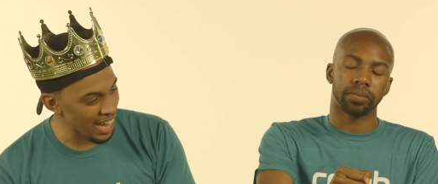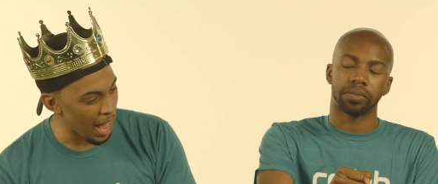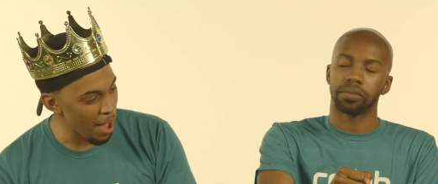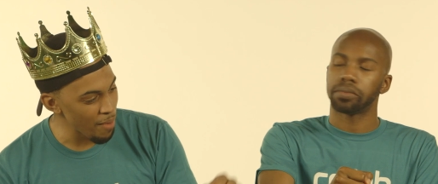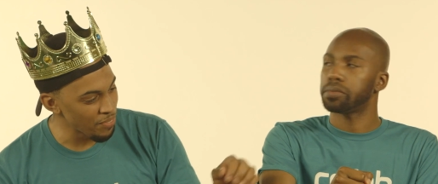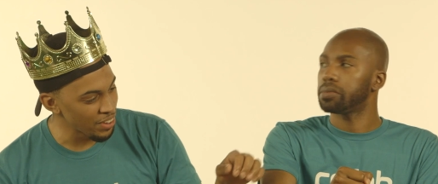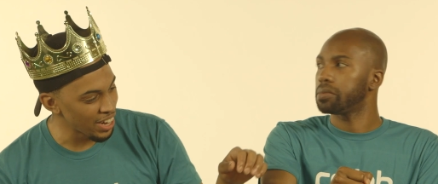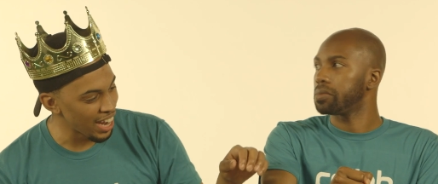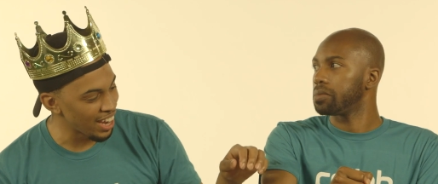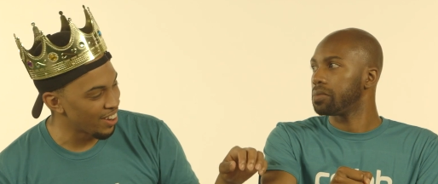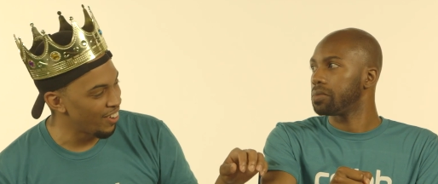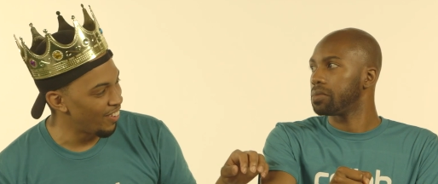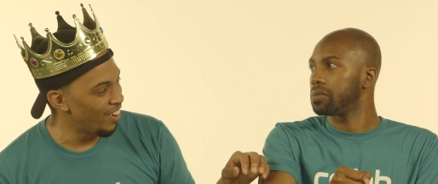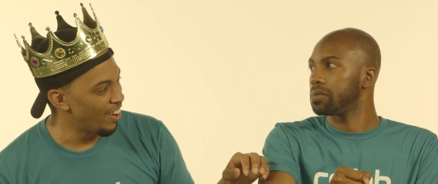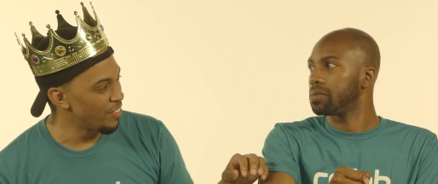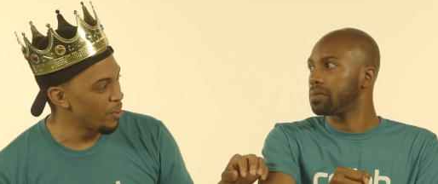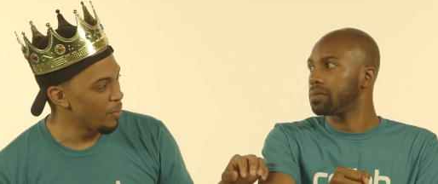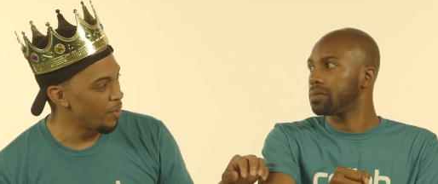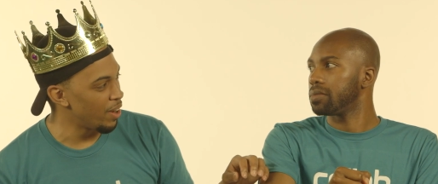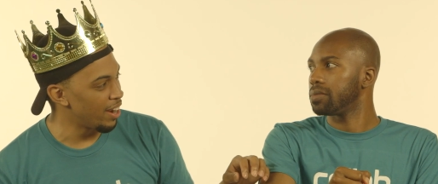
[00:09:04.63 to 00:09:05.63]
Speaker 1: Stop for that. Go
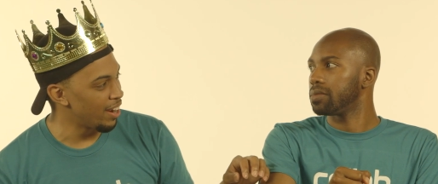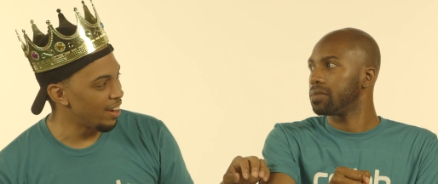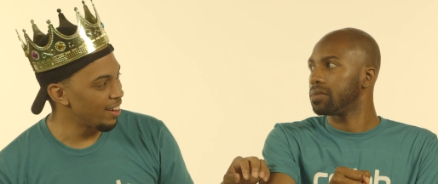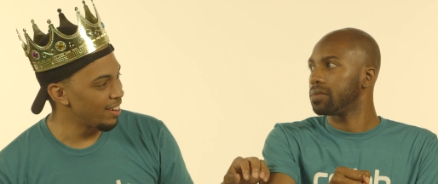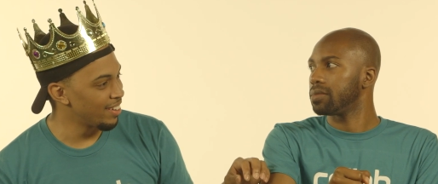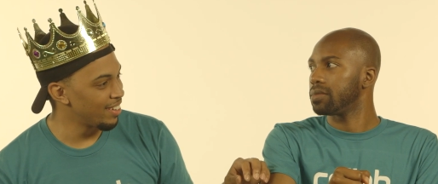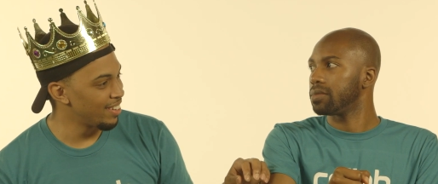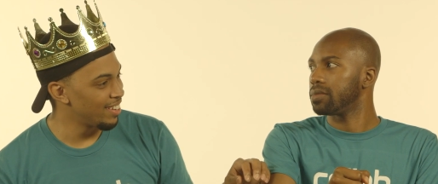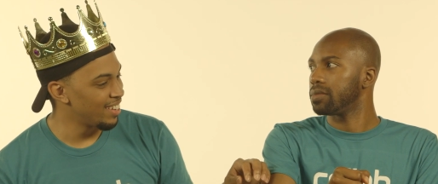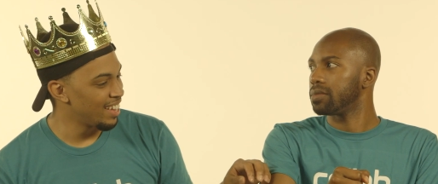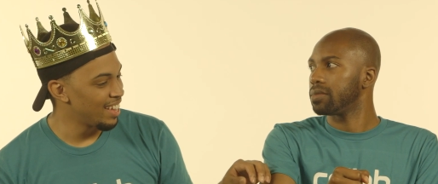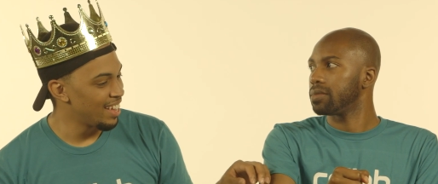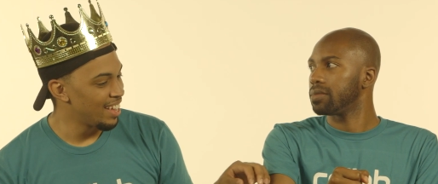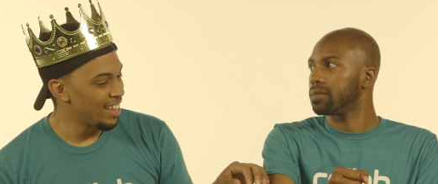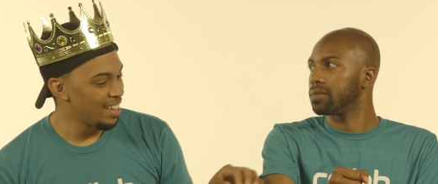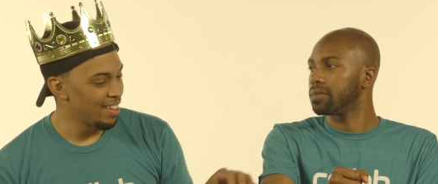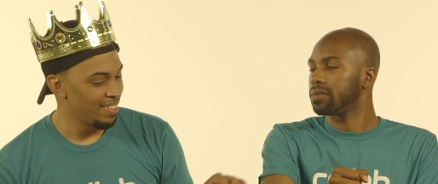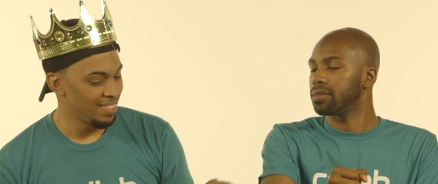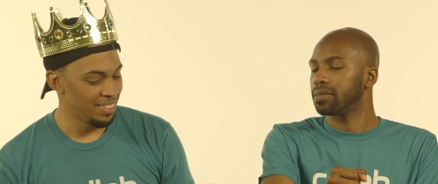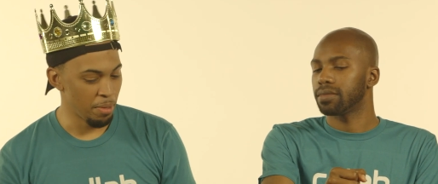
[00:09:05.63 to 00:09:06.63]
everywhere.
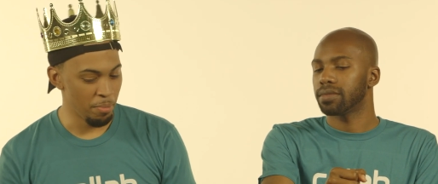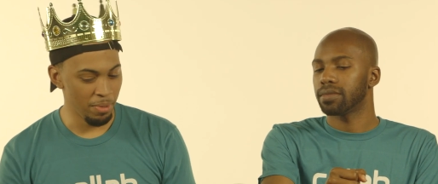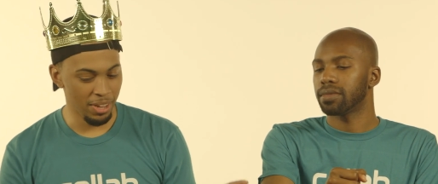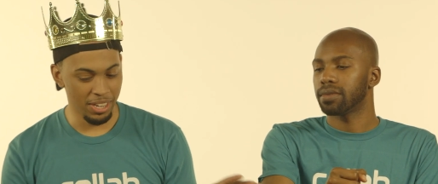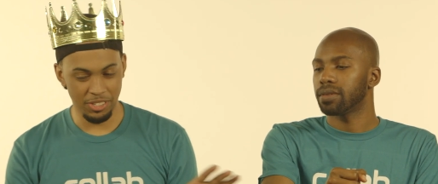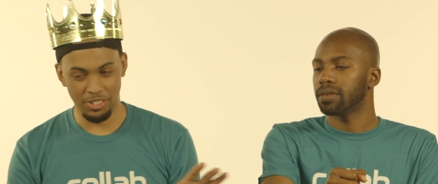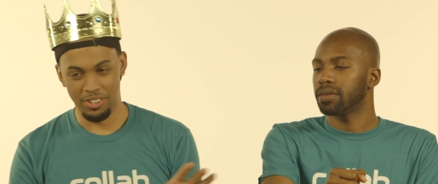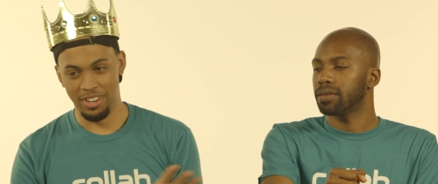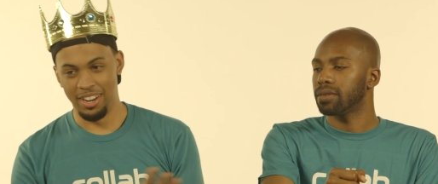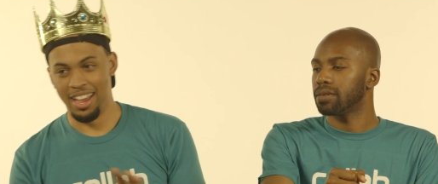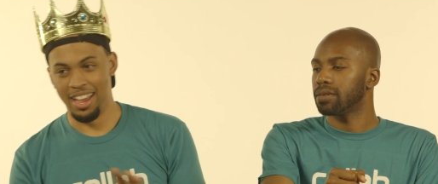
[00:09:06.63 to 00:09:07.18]
Let me get you a